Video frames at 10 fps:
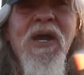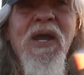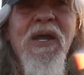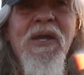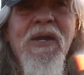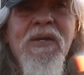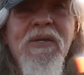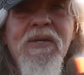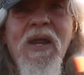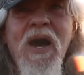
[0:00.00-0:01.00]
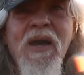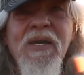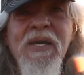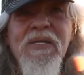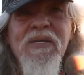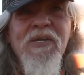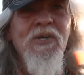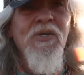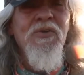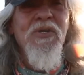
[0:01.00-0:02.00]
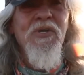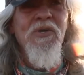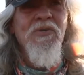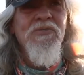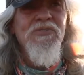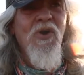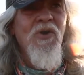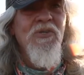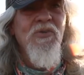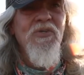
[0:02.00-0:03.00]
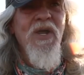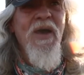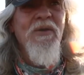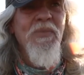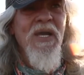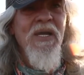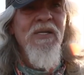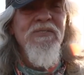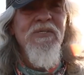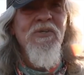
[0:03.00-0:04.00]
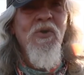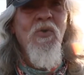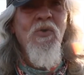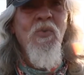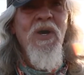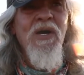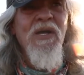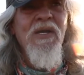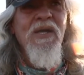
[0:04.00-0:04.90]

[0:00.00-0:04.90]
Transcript: And I kicked the coon. The coon started to attack me instead of going away.